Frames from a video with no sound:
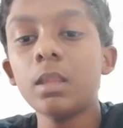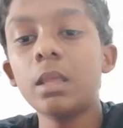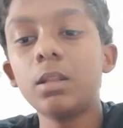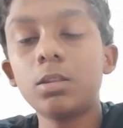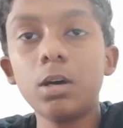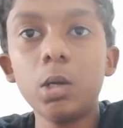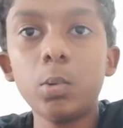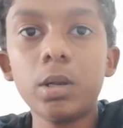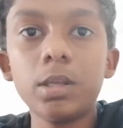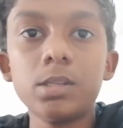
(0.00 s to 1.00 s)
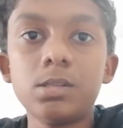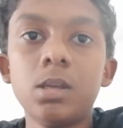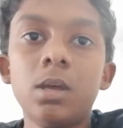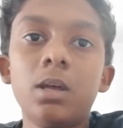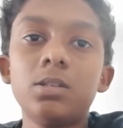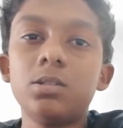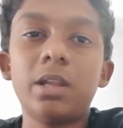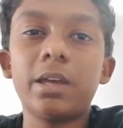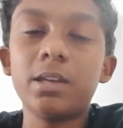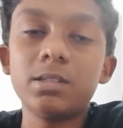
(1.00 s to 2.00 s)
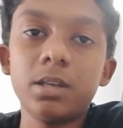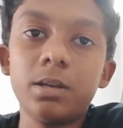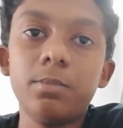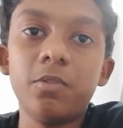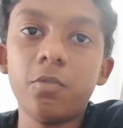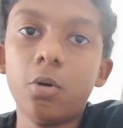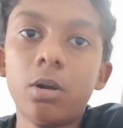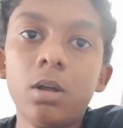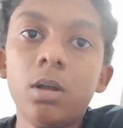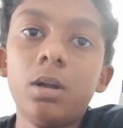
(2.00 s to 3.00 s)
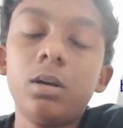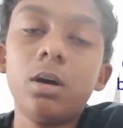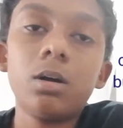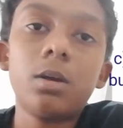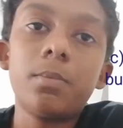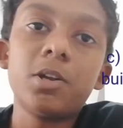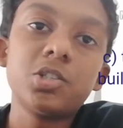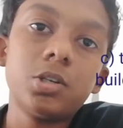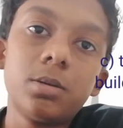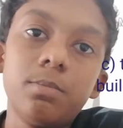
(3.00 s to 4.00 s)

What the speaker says: And the third one is, like I said before, turgor pressure